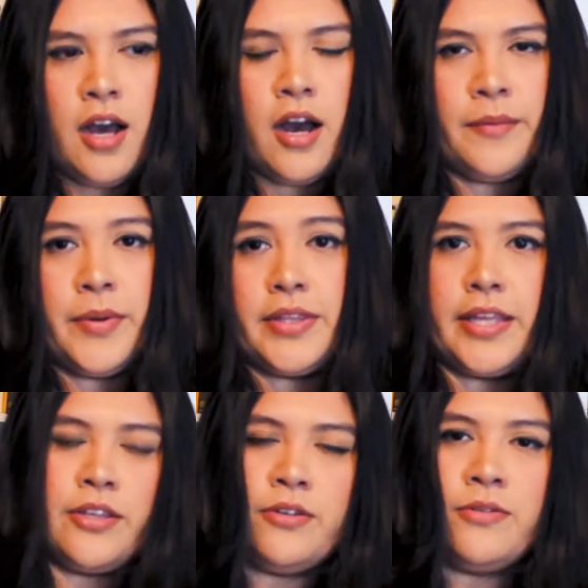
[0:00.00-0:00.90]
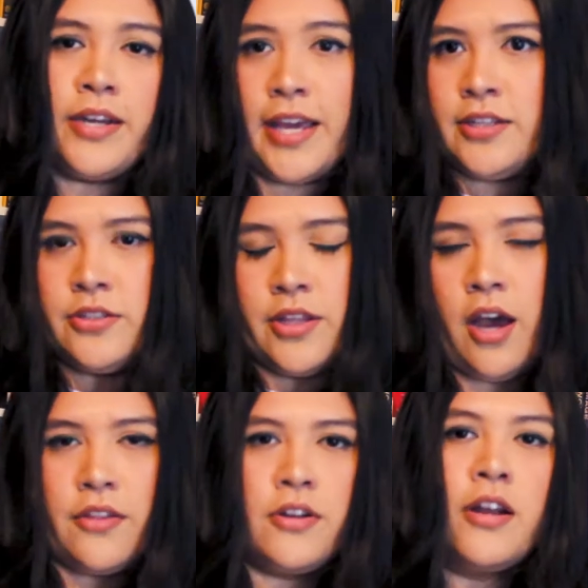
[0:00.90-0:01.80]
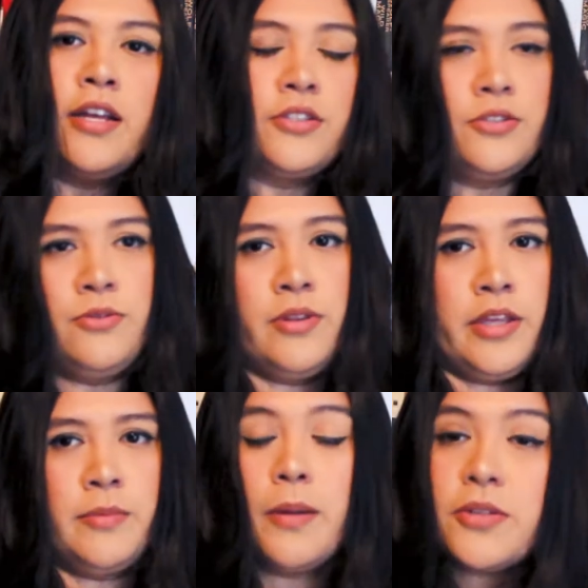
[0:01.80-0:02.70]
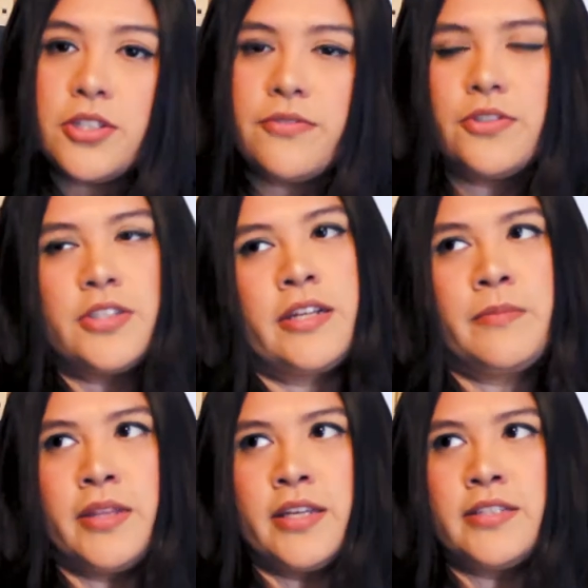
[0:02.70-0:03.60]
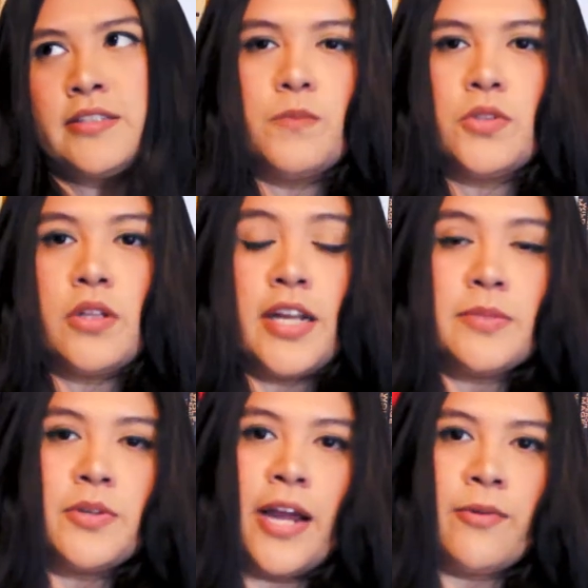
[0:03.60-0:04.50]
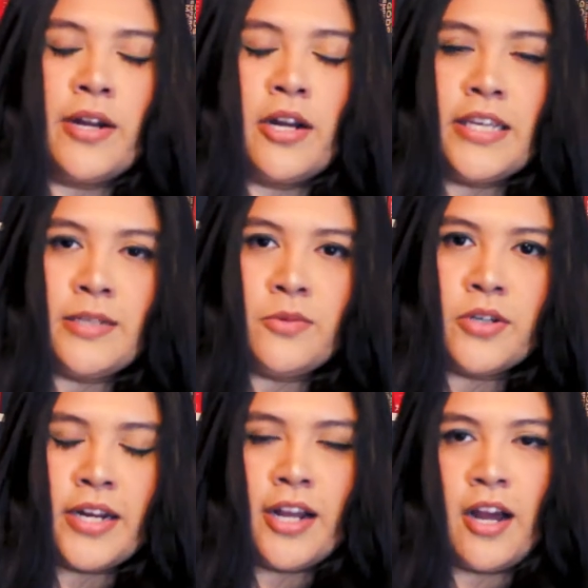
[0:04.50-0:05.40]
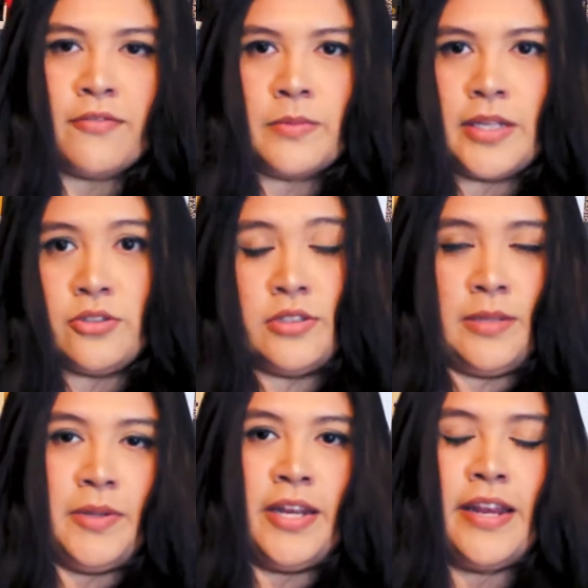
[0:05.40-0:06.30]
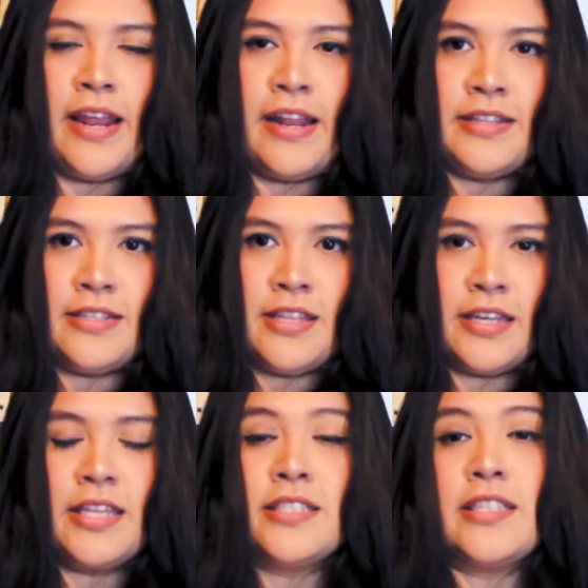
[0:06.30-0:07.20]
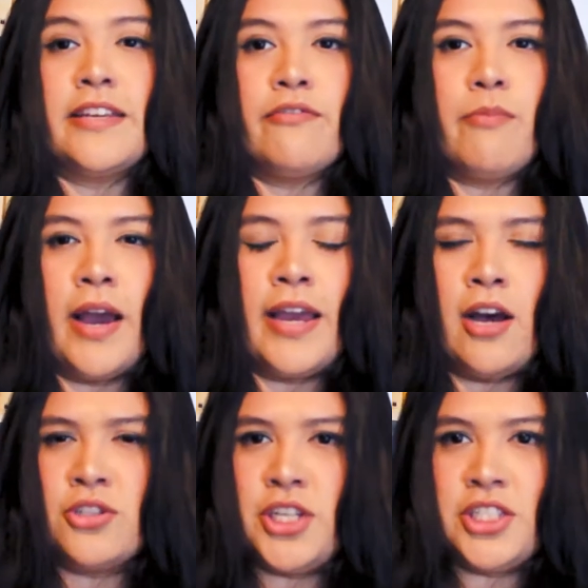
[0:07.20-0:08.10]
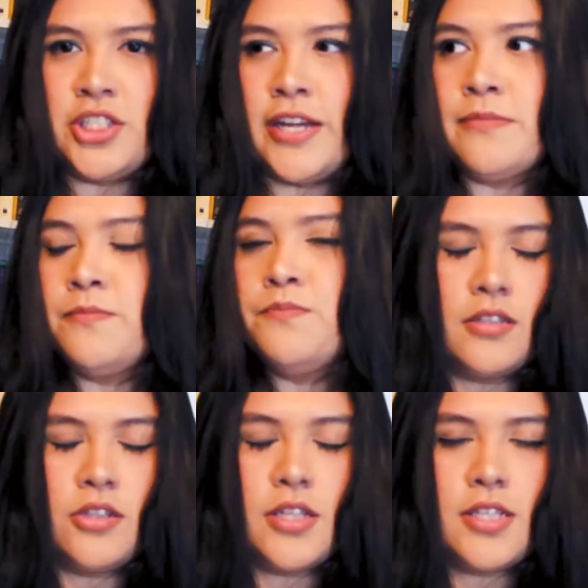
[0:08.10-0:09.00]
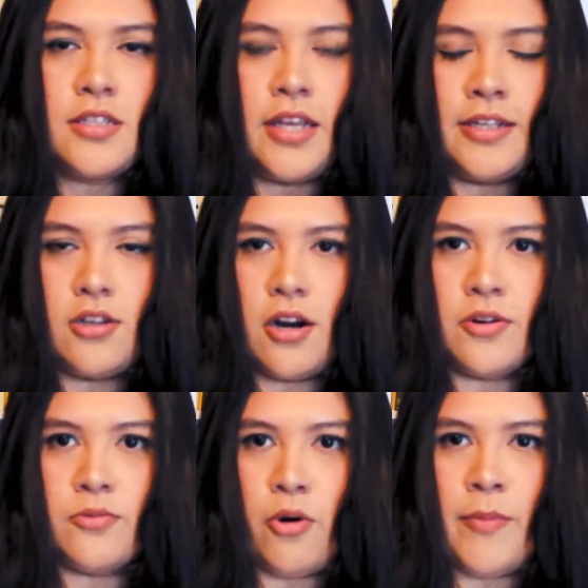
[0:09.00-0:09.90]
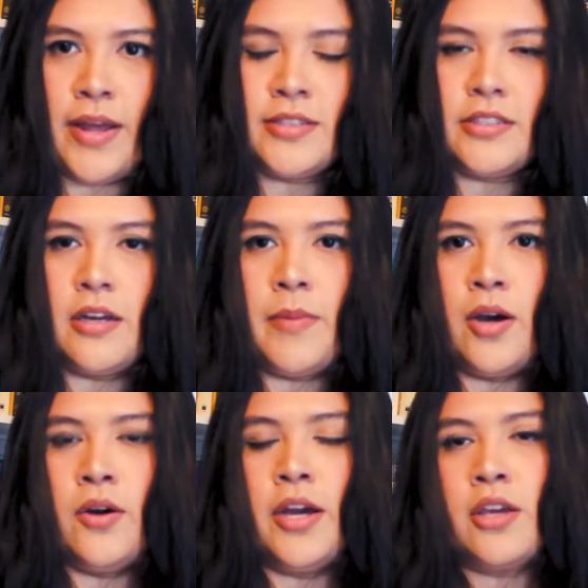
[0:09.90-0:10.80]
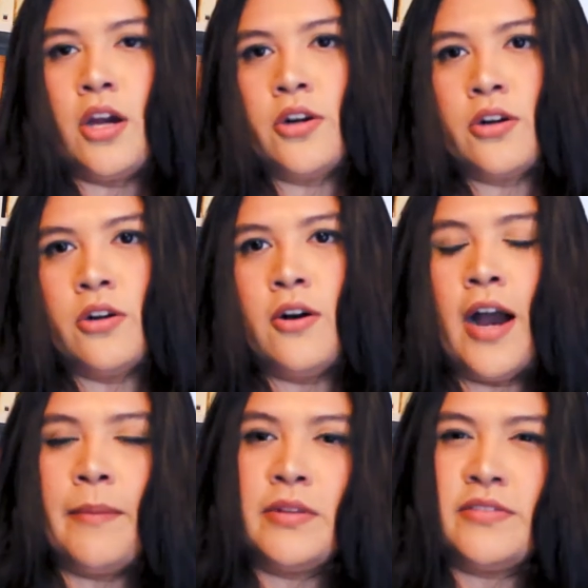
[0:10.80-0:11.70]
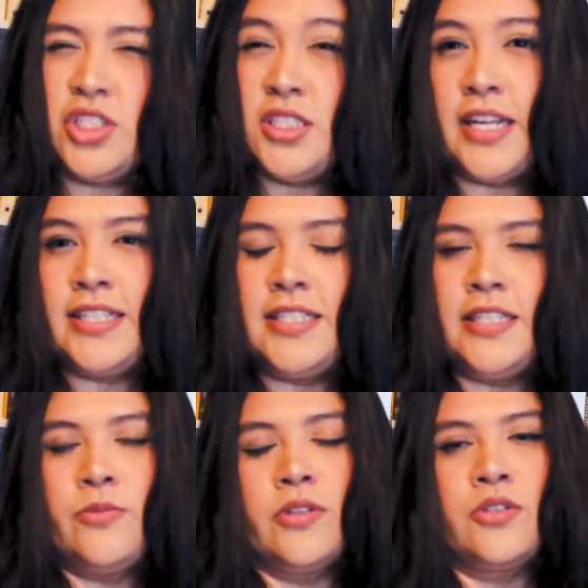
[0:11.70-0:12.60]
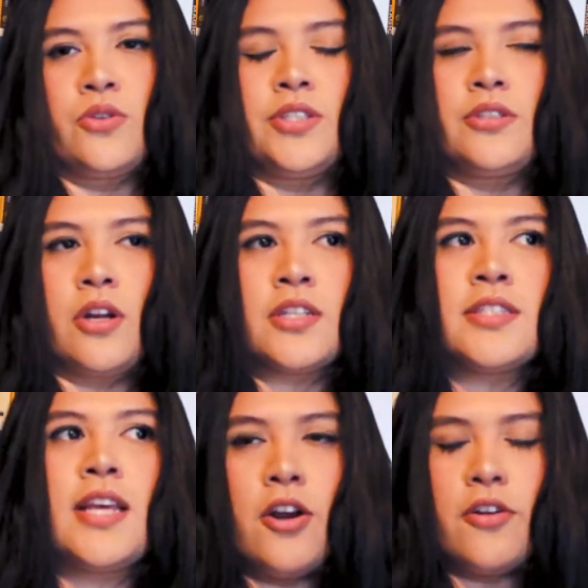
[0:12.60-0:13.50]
Uh, but thank you again to the author and to the publisher for sending me this. So the next book I read on ebook and I got from Kindle Unlimited, and it's The Kiss Thief by L.J. Shen. So this is a dark romance about a young girl. I believe she's 19 when the story starts.